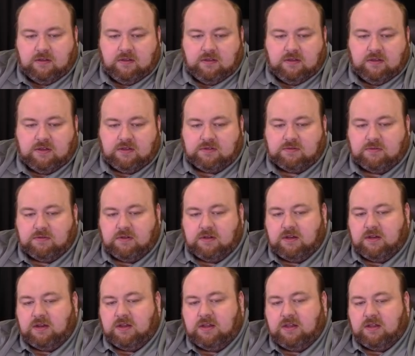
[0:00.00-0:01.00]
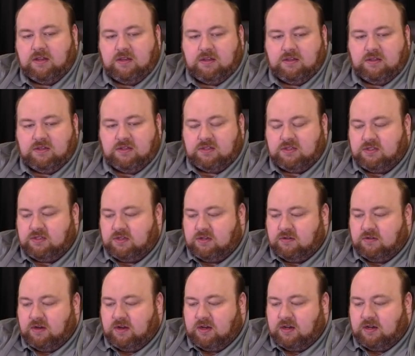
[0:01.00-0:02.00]
This one is
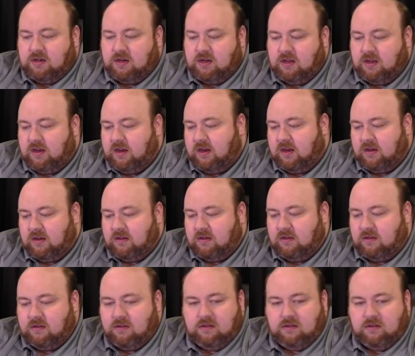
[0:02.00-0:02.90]
$2.99.